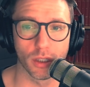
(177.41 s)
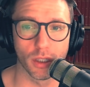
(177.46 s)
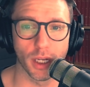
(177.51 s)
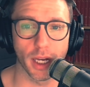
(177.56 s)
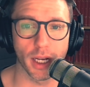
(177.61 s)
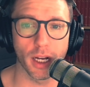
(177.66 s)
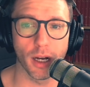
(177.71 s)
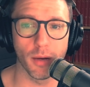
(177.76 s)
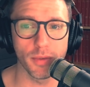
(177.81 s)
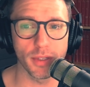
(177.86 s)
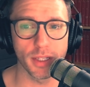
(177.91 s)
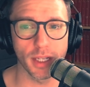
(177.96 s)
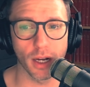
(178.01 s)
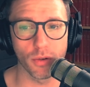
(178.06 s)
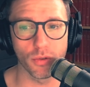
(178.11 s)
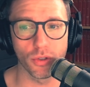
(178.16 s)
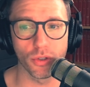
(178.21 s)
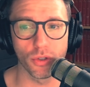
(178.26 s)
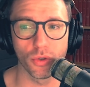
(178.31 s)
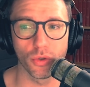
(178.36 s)
it comes
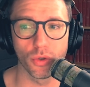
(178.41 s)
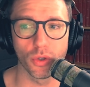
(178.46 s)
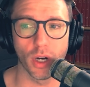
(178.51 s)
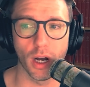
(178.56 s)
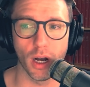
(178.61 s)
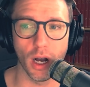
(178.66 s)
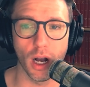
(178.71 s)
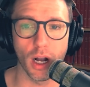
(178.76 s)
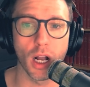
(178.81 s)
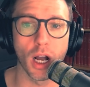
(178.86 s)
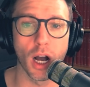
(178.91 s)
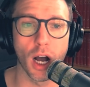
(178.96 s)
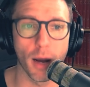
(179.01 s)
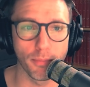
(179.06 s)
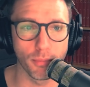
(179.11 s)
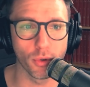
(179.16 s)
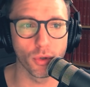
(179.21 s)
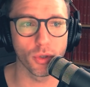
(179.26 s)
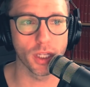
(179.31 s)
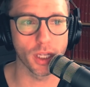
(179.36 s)
down to a
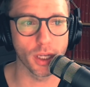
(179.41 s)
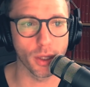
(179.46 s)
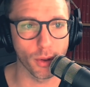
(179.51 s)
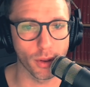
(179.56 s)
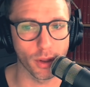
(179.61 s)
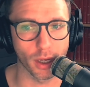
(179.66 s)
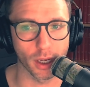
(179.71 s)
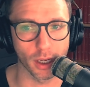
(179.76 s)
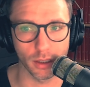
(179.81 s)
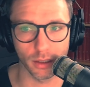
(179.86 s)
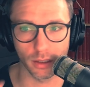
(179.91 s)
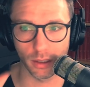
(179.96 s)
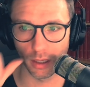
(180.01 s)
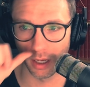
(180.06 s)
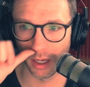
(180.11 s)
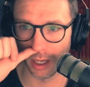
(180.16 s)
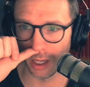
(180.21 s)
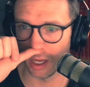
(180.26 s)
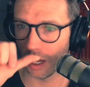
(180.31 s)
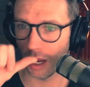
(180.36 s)
couple key things.
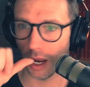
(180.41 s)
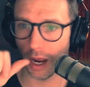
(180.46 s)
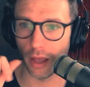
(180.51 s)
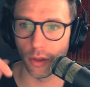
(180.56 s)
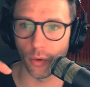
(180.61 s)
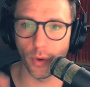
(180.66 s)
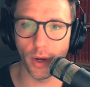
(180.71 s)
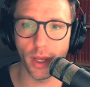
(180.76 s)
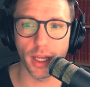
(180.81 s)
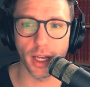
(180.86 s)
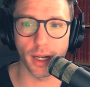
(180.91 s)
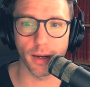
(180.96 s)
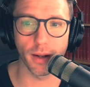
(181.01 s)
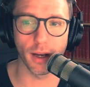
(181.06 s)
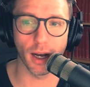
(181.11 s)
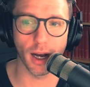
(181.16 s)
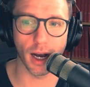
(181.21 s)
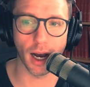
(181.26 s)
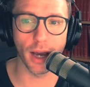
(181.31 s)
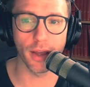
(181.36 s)
And the way that
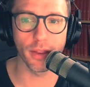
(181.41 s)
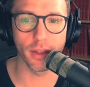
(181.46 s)
I